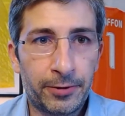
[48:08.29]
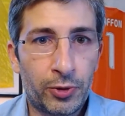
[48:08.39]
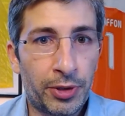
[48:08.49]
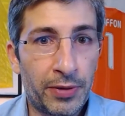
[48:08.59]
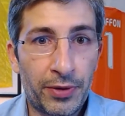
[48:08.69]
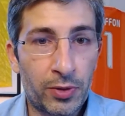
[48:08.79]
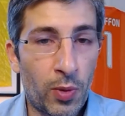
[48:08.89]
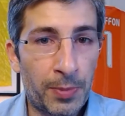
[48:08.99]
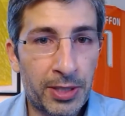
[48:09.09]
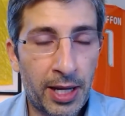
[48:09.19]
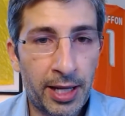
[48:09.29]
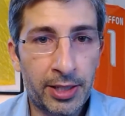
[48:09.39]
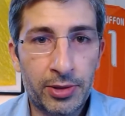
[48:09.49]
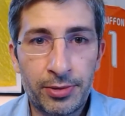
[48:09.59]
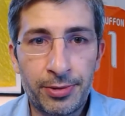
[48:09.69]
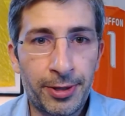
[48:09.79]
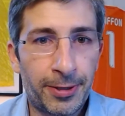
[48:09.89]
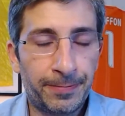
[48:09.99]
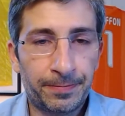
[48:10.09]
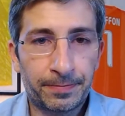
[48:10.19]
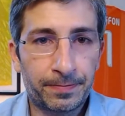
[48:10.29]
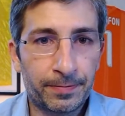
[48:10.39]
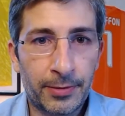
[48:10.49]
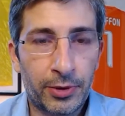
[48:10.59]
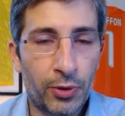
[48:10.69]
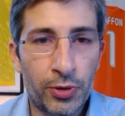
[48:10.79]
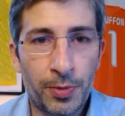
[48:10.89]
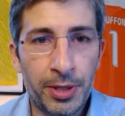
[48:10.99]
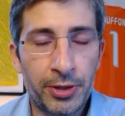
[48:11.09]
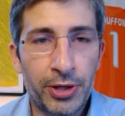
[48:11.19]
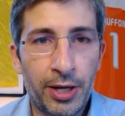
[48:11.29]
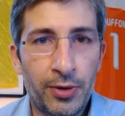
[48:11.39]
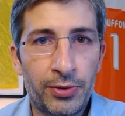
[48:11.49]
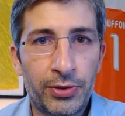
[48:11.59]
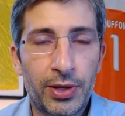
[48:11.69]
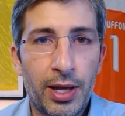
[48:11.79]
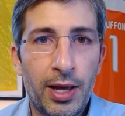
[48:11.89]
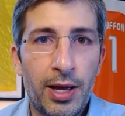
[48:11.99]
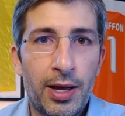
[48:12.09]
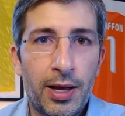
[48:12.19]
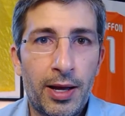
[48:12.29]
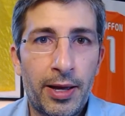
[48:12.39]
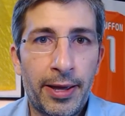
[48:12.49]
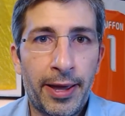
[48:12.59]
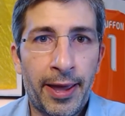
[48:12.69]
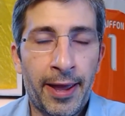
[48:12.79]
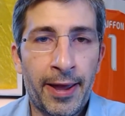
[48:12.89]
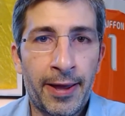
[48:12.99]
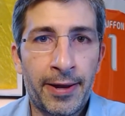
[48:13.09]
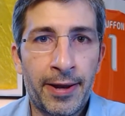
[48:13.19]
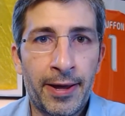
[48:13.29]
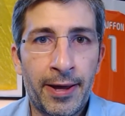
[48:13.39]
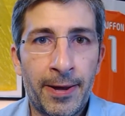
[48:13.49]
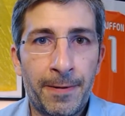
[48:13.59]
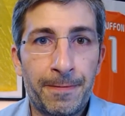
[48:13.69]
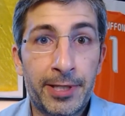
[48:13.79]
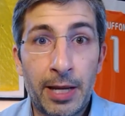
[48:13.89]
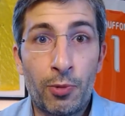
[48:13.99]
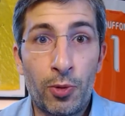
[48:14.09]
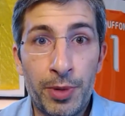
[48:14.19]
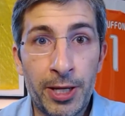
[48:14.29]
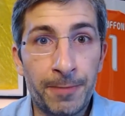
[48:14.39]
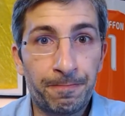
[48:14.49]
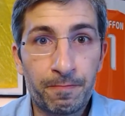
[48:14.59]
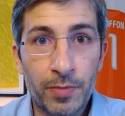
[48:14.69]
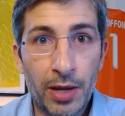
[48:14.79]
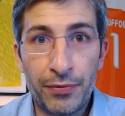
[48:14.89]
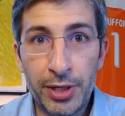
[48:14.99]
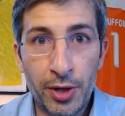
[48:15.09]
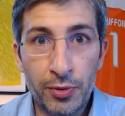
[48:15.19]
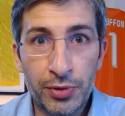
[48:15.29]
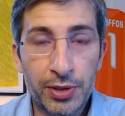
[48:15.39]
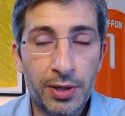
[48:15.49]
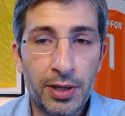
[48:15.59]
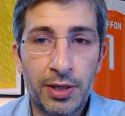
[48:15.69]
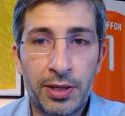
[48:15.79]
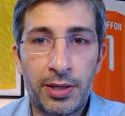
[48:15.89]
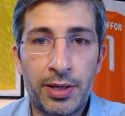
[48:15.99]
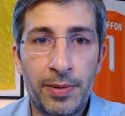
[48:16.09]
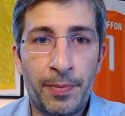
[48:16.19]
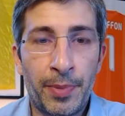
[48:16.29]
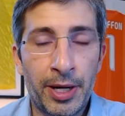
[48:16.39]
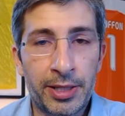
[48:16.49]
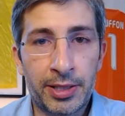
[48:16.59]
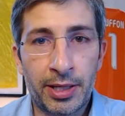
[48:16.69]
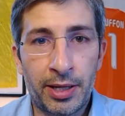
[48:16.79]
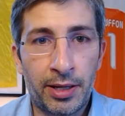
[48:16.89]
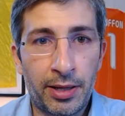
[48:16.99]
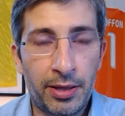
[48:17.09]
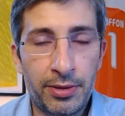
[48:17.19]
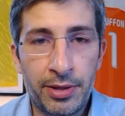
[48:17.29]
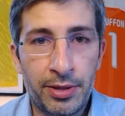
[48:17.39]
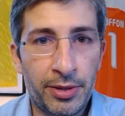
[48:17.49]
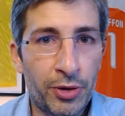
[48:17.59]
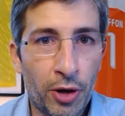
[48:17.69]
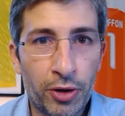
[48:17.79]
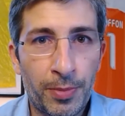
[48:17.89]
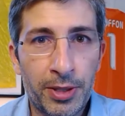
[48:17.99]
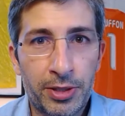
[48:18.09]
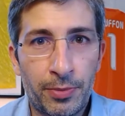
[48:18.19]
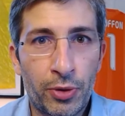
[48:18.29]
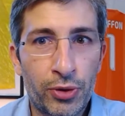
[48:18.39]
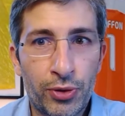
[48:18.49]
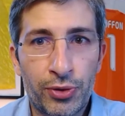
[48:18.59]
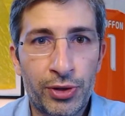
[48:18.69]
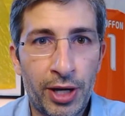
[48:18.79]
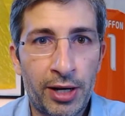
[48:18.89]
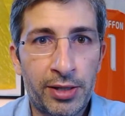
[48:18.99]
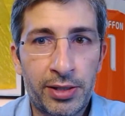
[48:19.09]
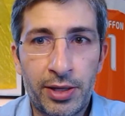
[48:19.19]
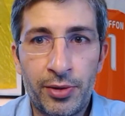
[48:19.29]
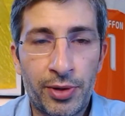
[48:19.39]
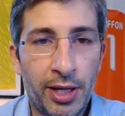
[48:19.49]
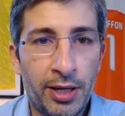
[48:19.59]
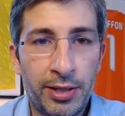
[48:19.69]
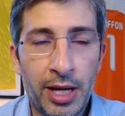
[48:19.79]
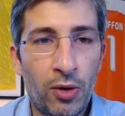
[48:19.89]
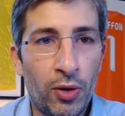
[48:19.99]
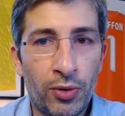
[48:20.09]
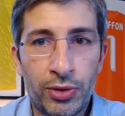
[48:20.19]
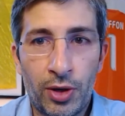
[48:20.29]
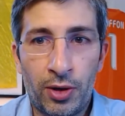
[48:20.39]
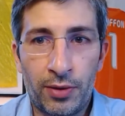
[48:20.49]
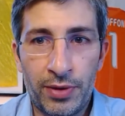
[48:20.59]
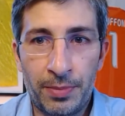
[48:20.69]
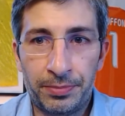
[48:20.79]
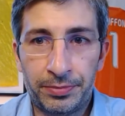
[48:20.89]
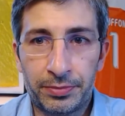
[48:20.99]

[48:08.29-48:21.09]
different websites, to their social media channels, and some will be videos. But the documents, the brochures, yes, you can download all of them.